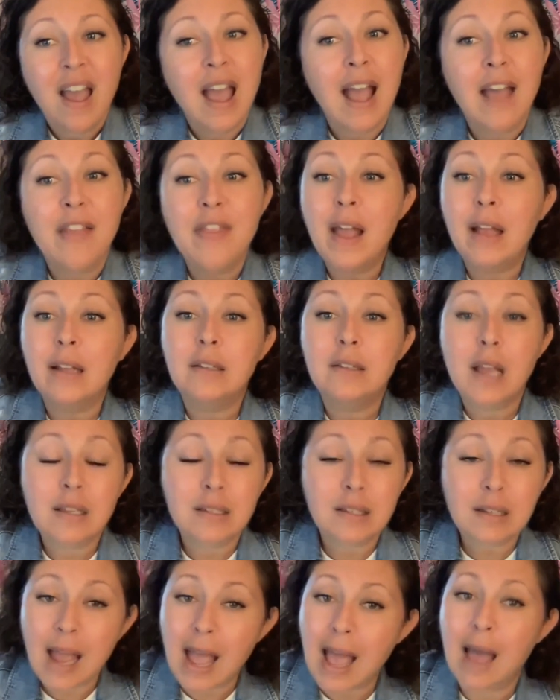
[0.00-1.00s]
And that
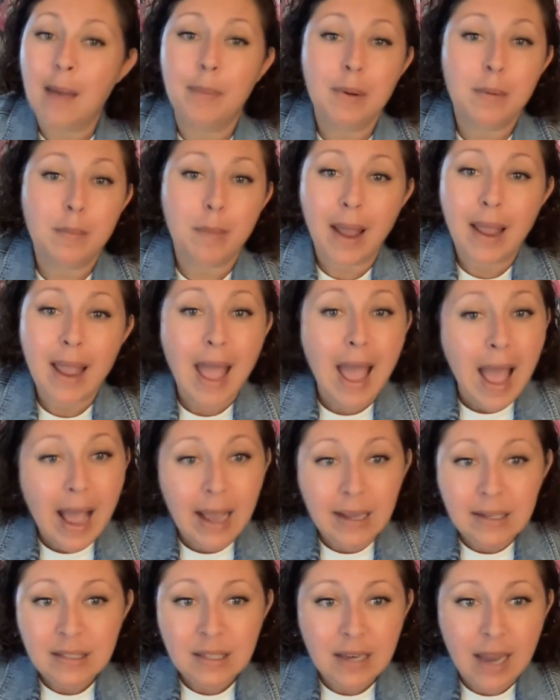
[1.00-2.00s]
doesn't happen by
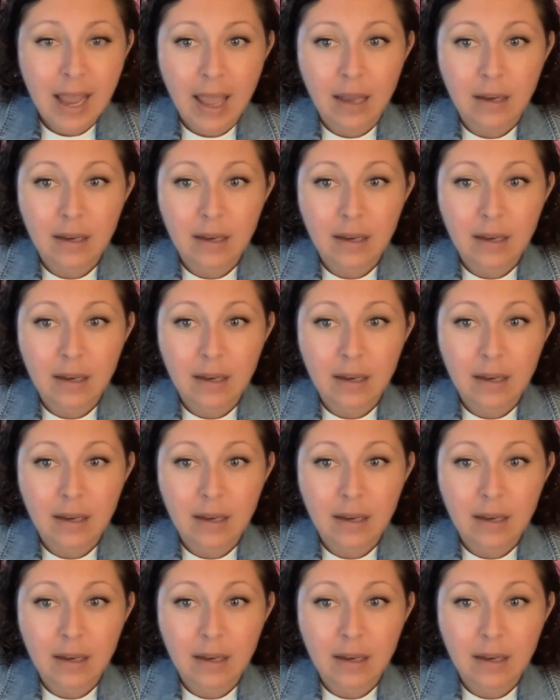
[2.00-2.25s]
accident.